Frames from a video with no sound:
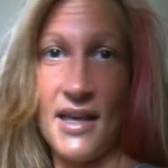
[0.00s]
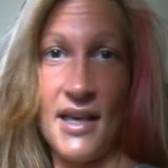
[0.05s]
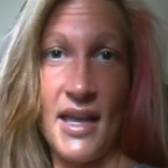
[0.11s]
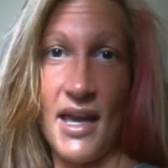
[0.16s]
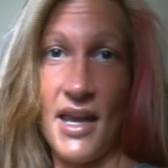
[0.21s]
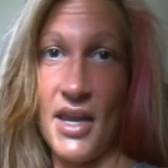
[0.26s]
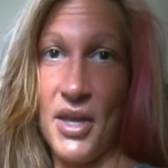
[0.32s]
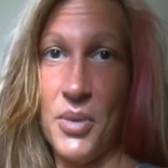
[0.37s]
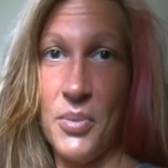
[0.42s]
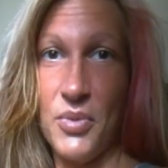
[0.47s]

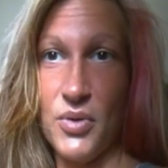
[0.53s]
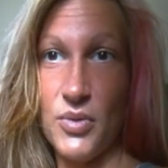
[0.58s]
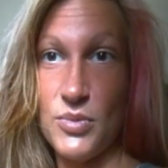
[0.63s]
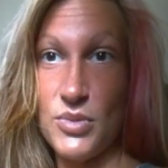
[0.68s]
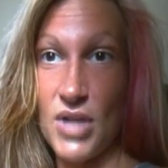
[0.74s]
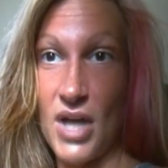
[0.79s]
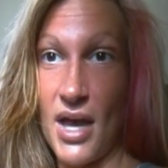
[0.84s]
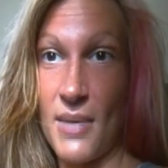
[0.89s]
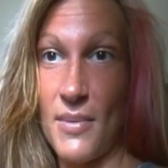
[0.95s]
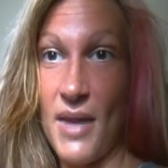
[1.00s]
getting a boob
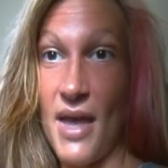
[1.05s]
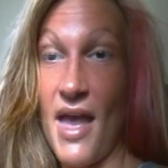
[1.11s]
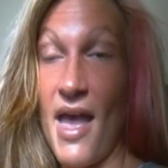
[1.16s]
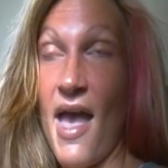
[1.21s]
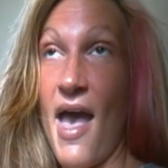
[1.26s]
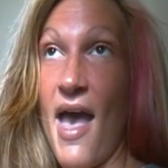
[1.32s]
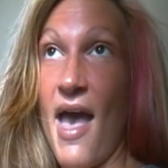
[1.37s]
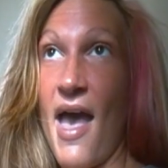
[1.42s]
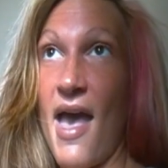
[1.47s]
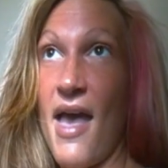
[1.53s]
job
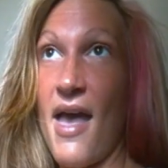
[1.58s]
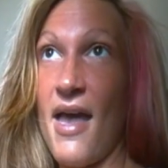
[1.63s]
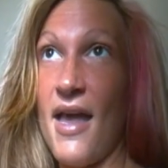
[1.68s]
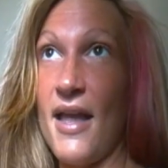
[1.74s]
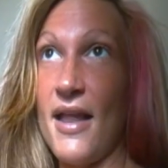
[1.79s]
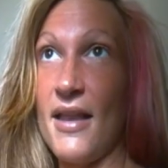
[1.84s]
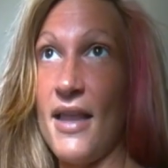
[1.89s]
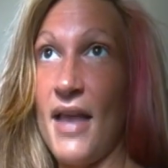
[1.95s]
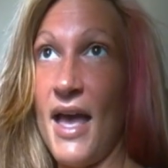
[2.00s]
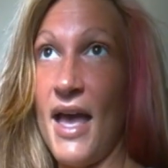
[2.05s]

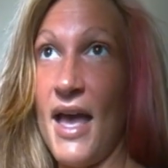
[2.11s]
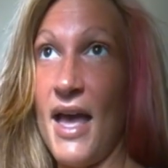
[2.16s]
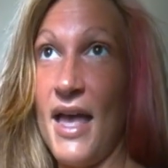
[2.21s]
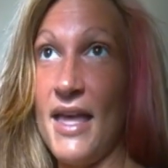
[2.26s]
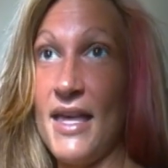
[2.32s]
and